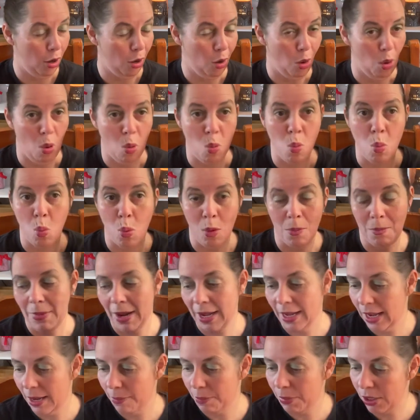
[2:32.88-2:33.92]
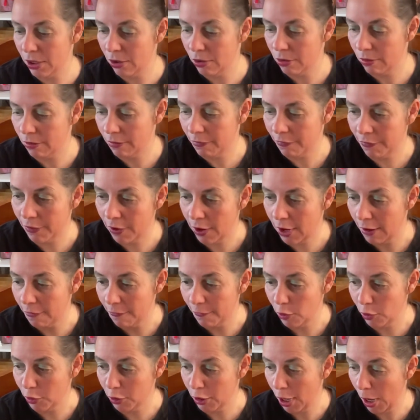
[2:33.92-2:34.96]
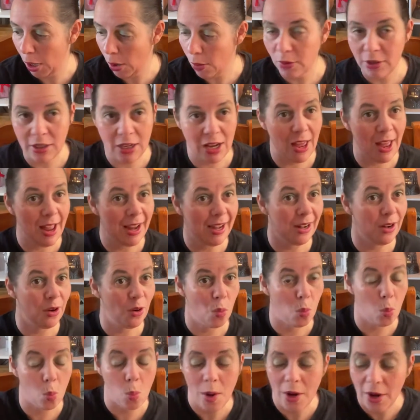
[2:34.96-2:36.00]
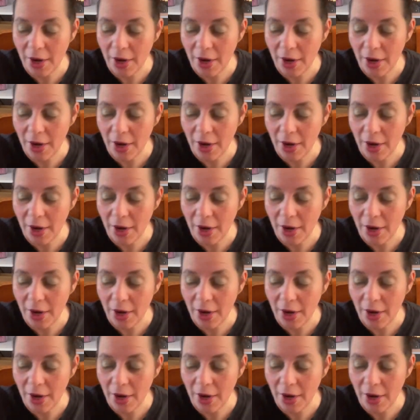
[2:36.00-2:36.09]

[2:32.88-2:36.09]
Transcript: what my air purifier filter looked like when I